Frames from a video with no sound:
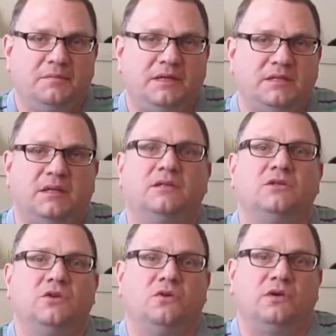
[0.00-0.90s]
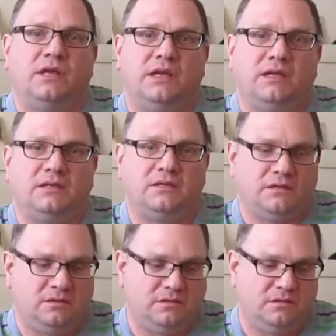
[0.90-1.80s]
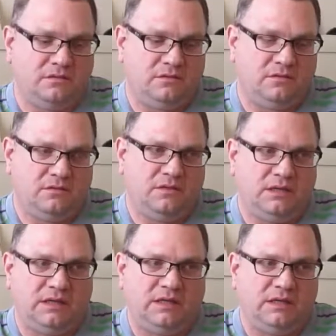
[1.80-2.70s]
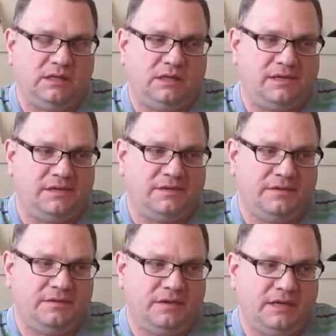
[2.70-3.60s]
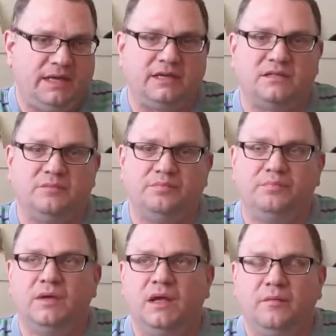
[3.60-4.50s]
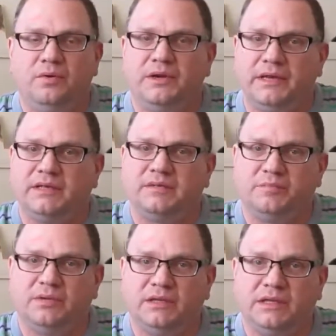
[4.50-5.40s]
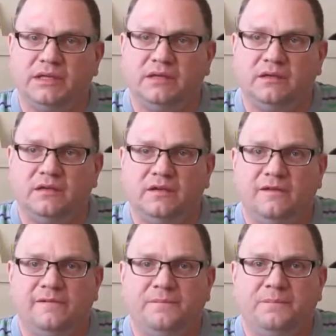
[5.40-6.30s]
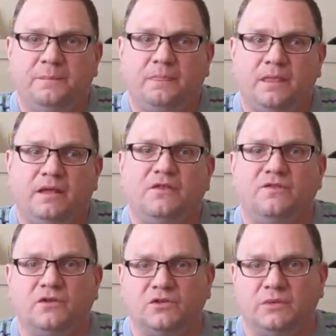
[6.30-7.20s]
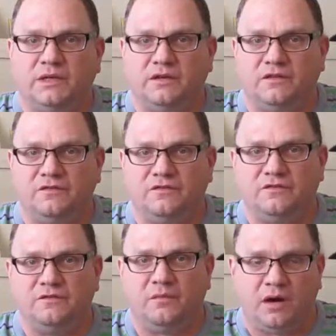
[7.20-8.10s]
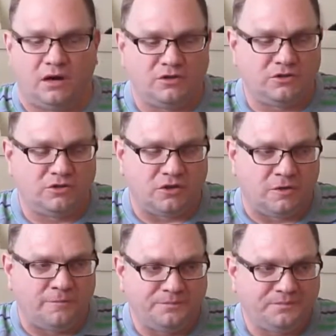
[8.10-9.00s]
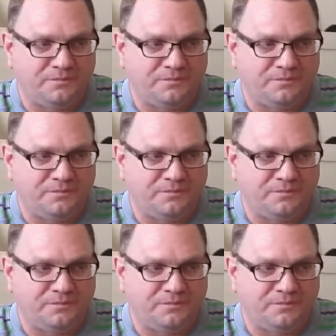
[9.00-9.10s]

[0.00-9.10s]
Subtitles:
my son's court case, he has to put in his plea in the first week of March, so